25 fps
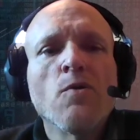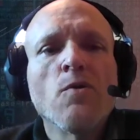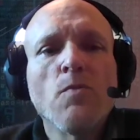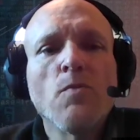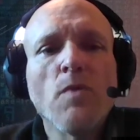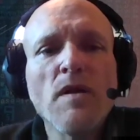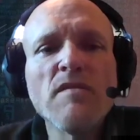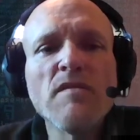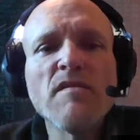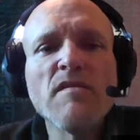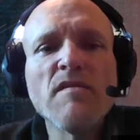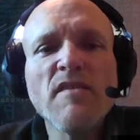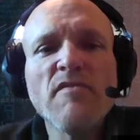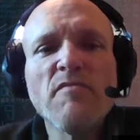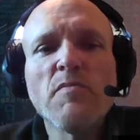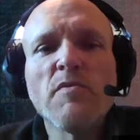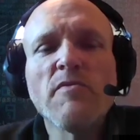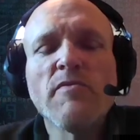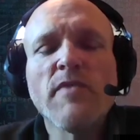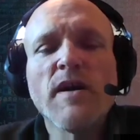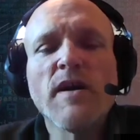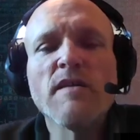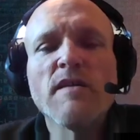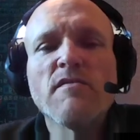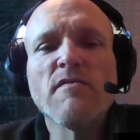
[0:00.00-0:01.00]
RunSafe
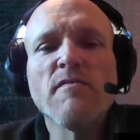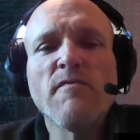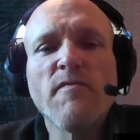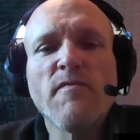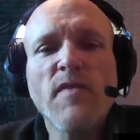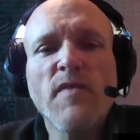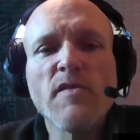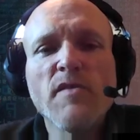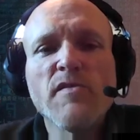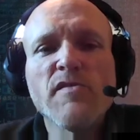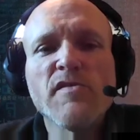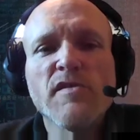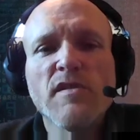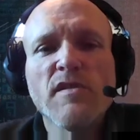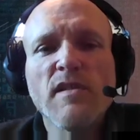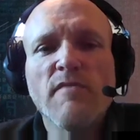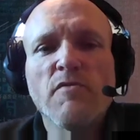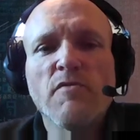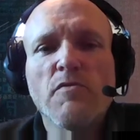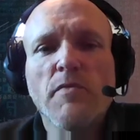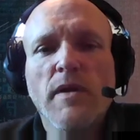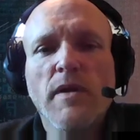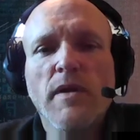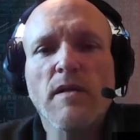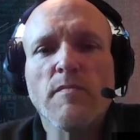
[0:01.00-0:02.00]
provides function
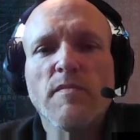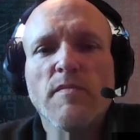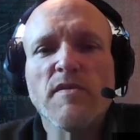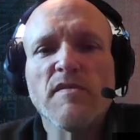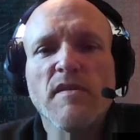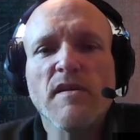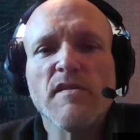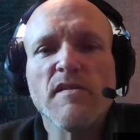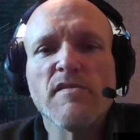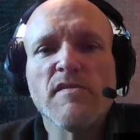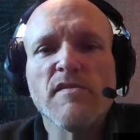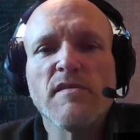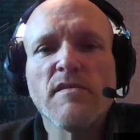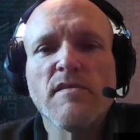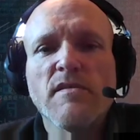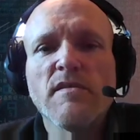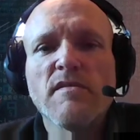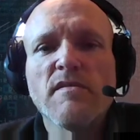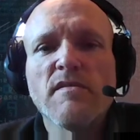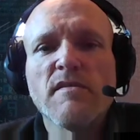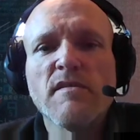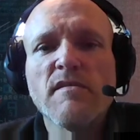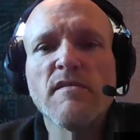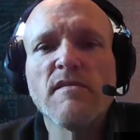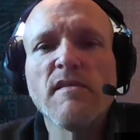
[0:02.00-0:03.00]
level randomization.
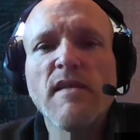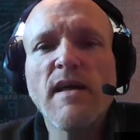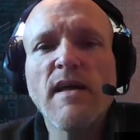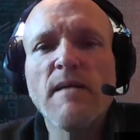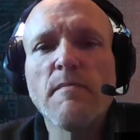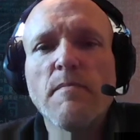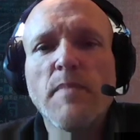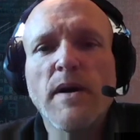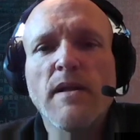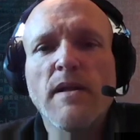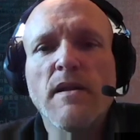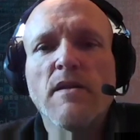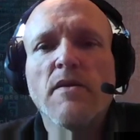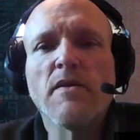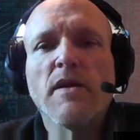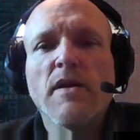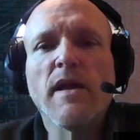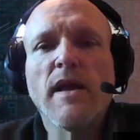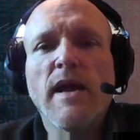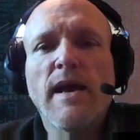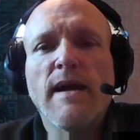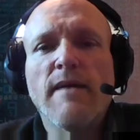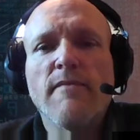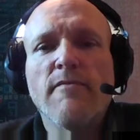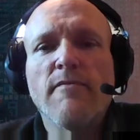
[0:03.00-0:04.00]
Since that
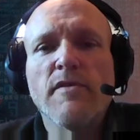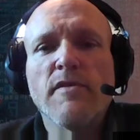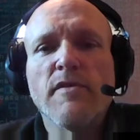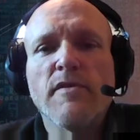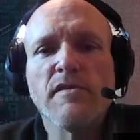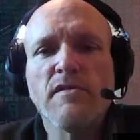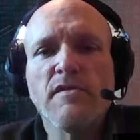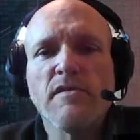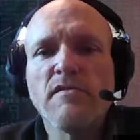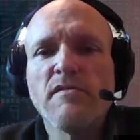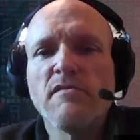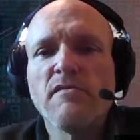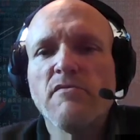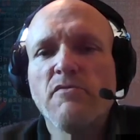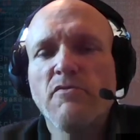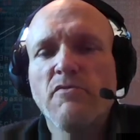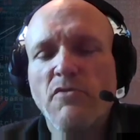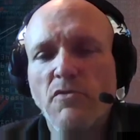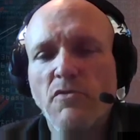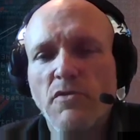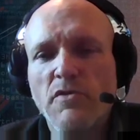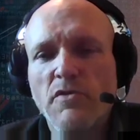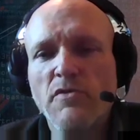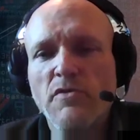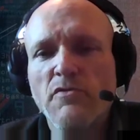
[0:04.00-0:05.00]
binary averages
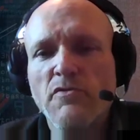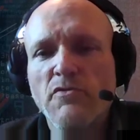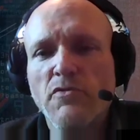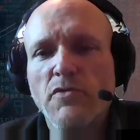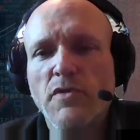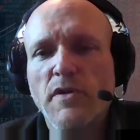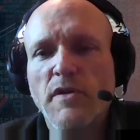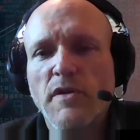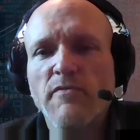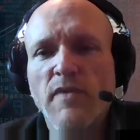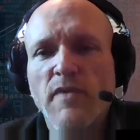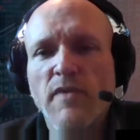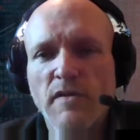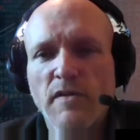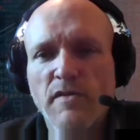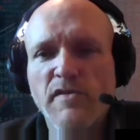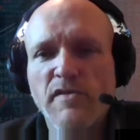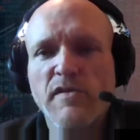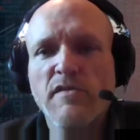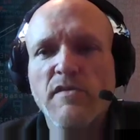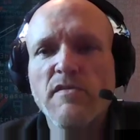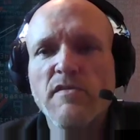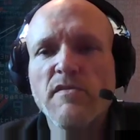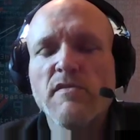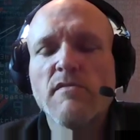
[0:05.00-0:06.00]
220
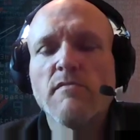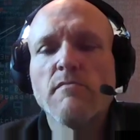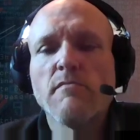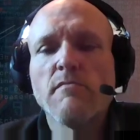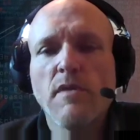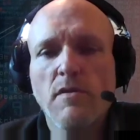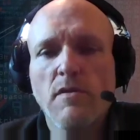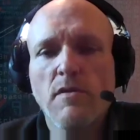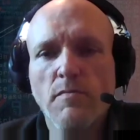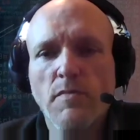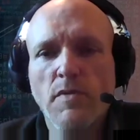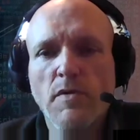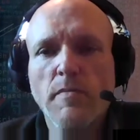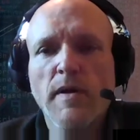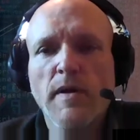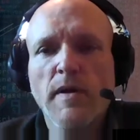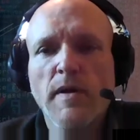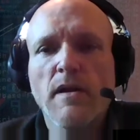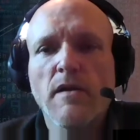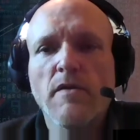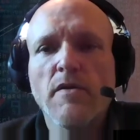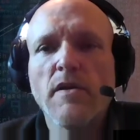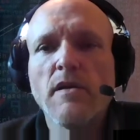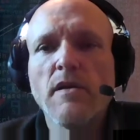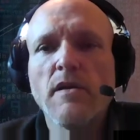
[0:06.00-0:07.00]
functions per
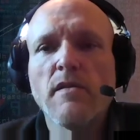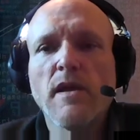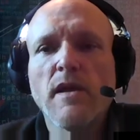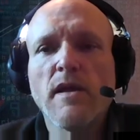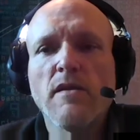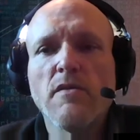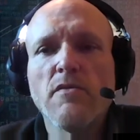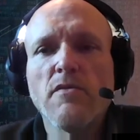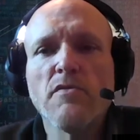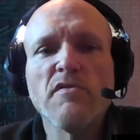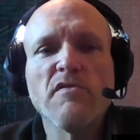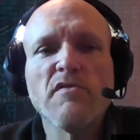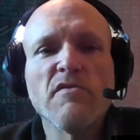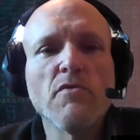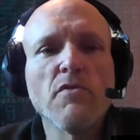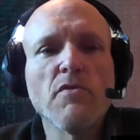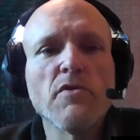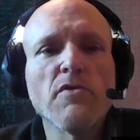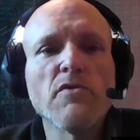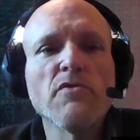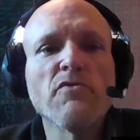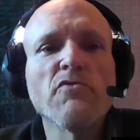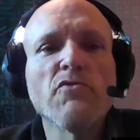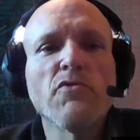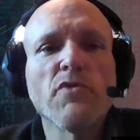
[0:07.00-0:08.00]
binary, that yields
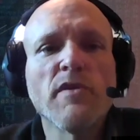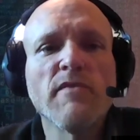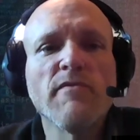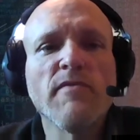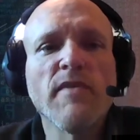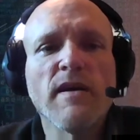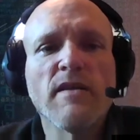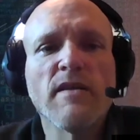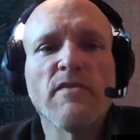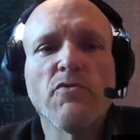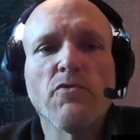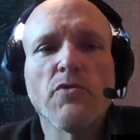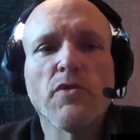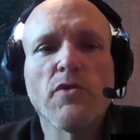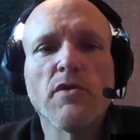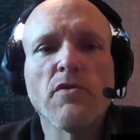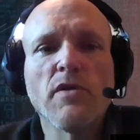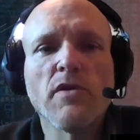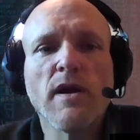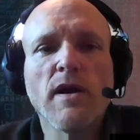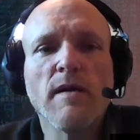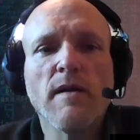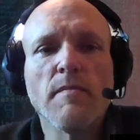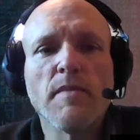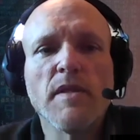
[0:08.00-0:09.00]
220
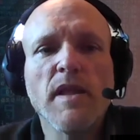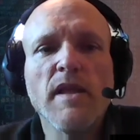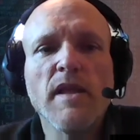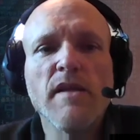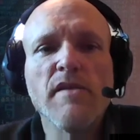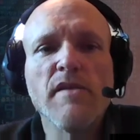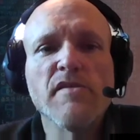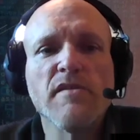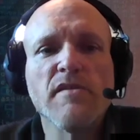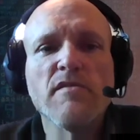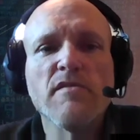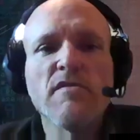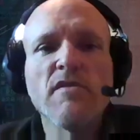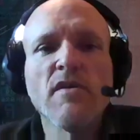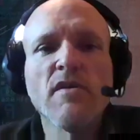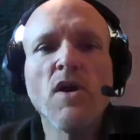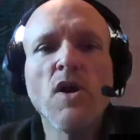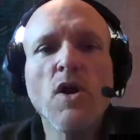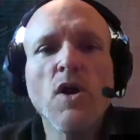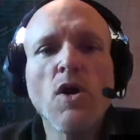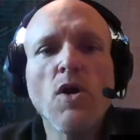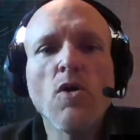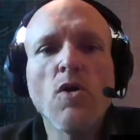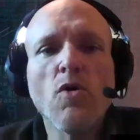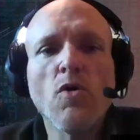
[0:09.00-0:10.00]
factorial combinations,
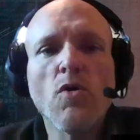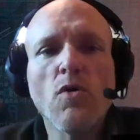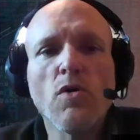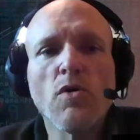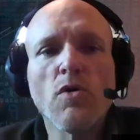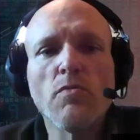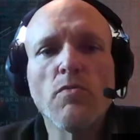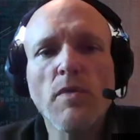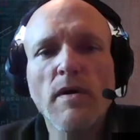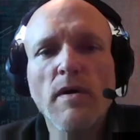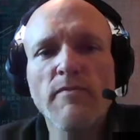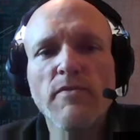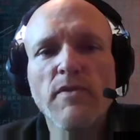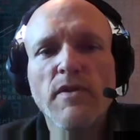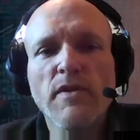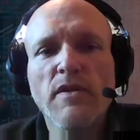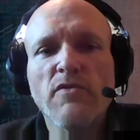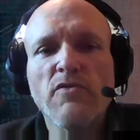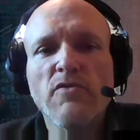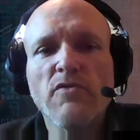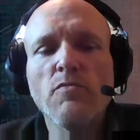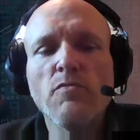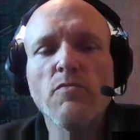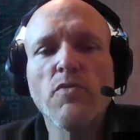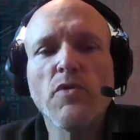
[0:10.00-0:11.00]
or roughly
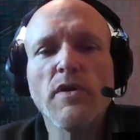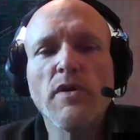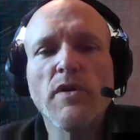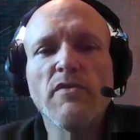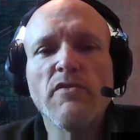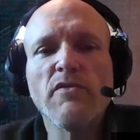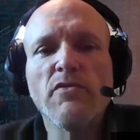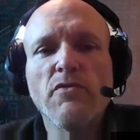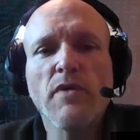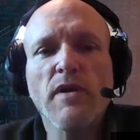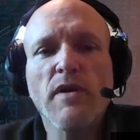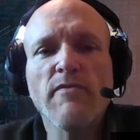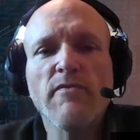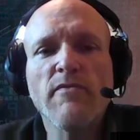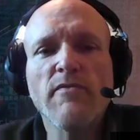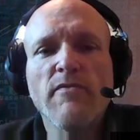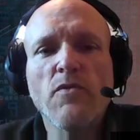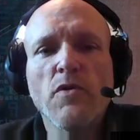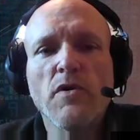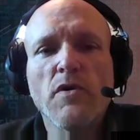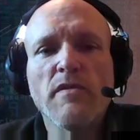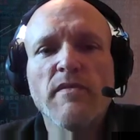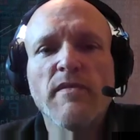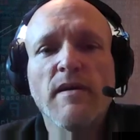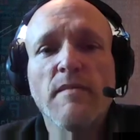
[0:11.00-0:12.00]

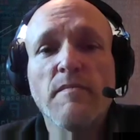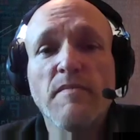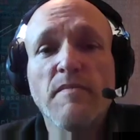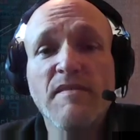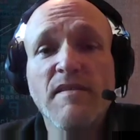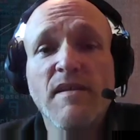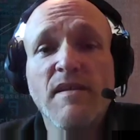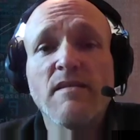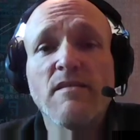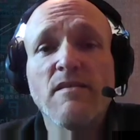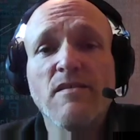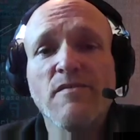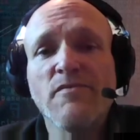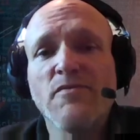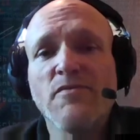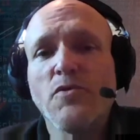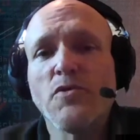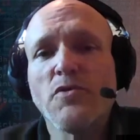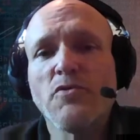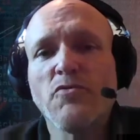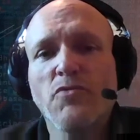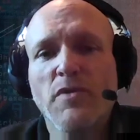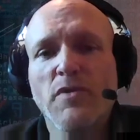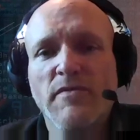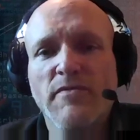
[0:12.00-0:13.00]
2.284 times 10 to the
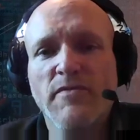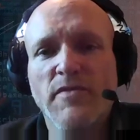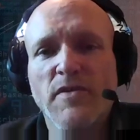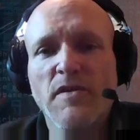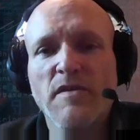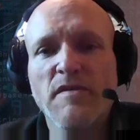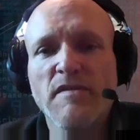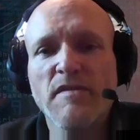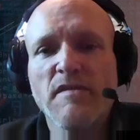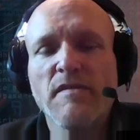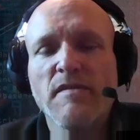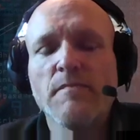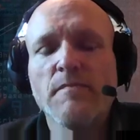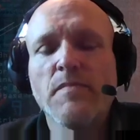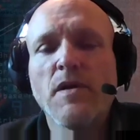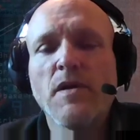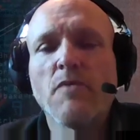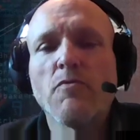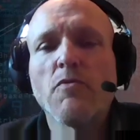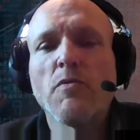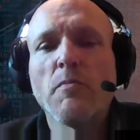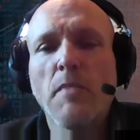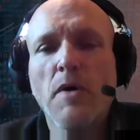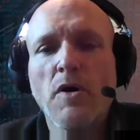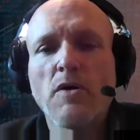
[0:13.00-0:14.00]
421st,
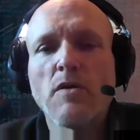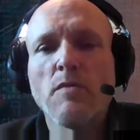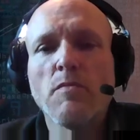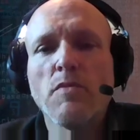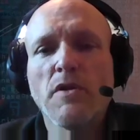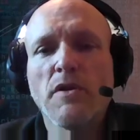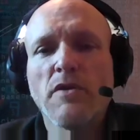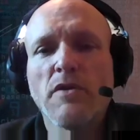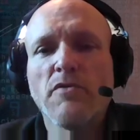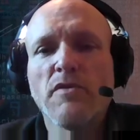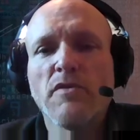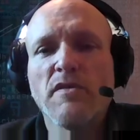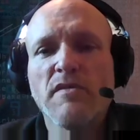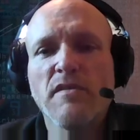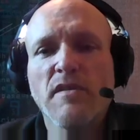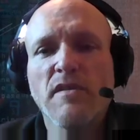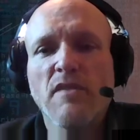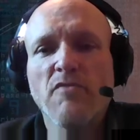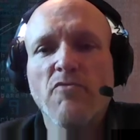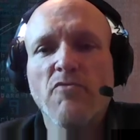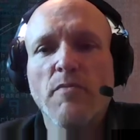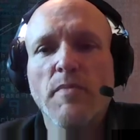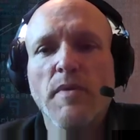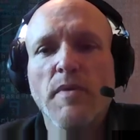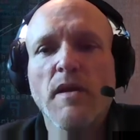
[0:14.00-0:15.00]
a remarkable increase in
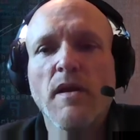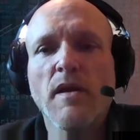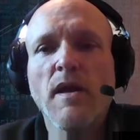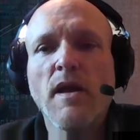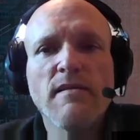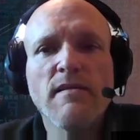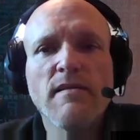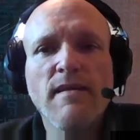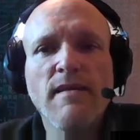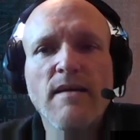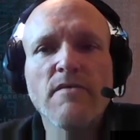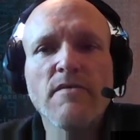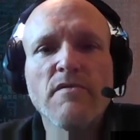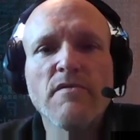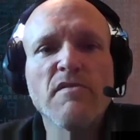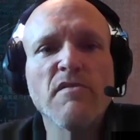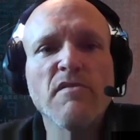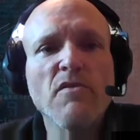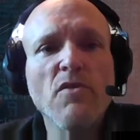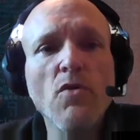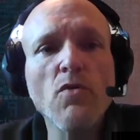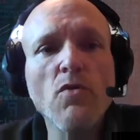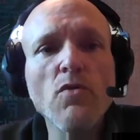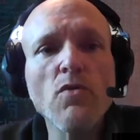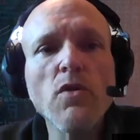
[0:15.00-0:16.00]
entropy. Attackers
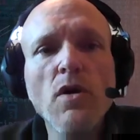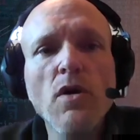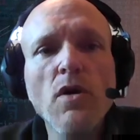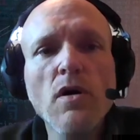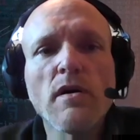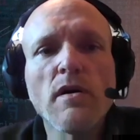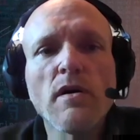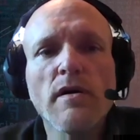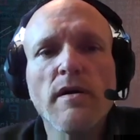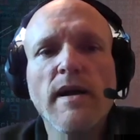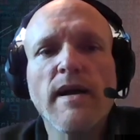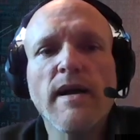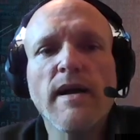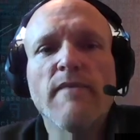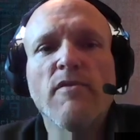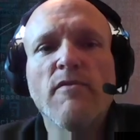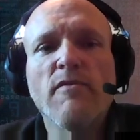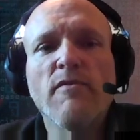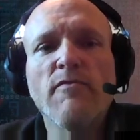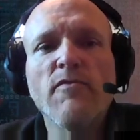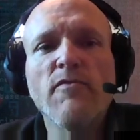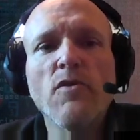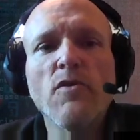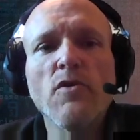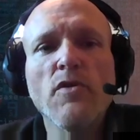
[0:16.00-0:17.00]
no longer have the
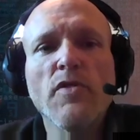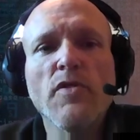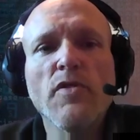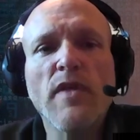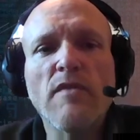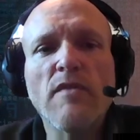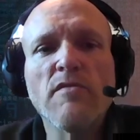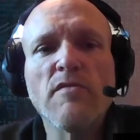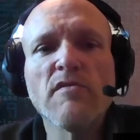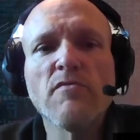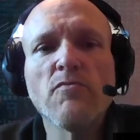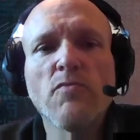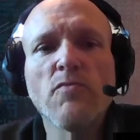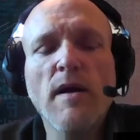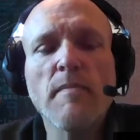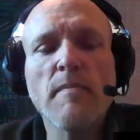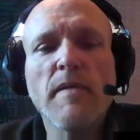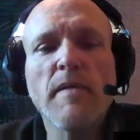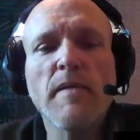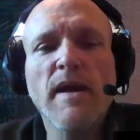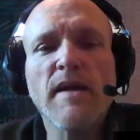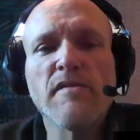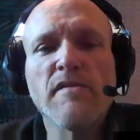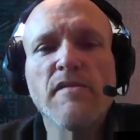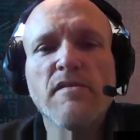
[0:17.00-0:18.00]
full 1,000
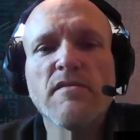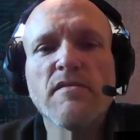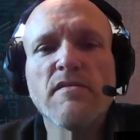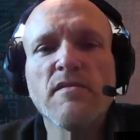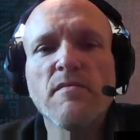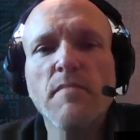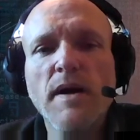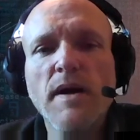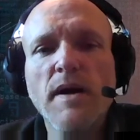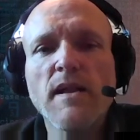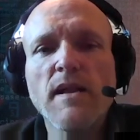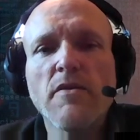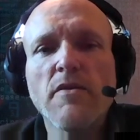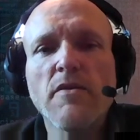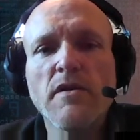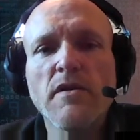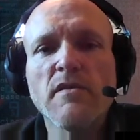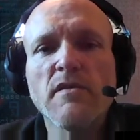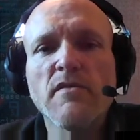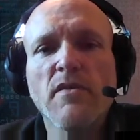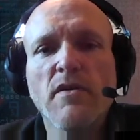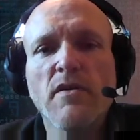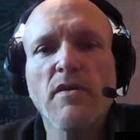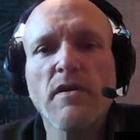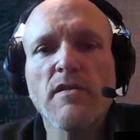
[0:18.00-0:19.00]
ROP gadgets in the binary to
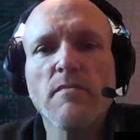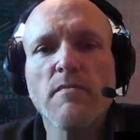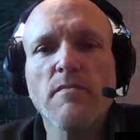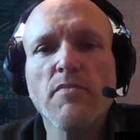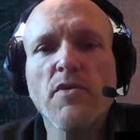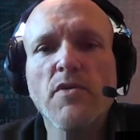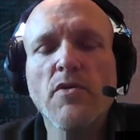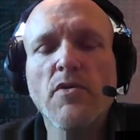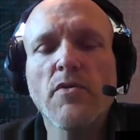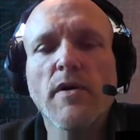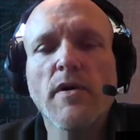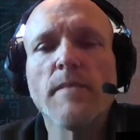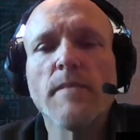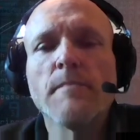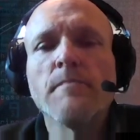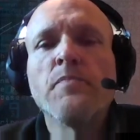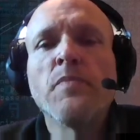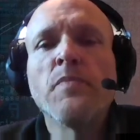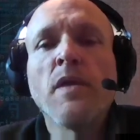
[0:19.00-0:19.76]
target the program.